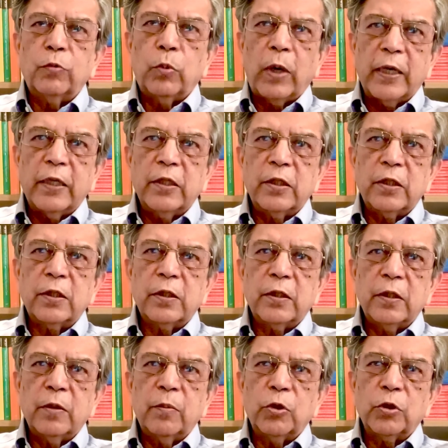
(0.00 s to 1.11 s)
One is,
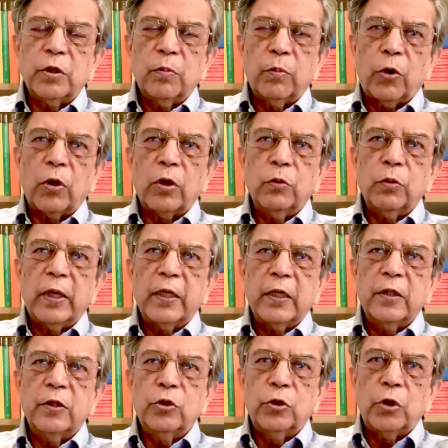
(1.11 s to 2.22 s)
the most important one
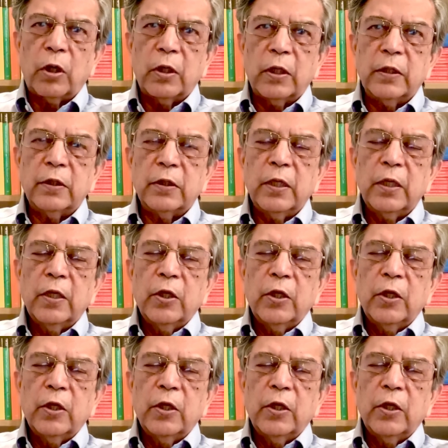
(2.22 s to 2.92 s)
is jaundice,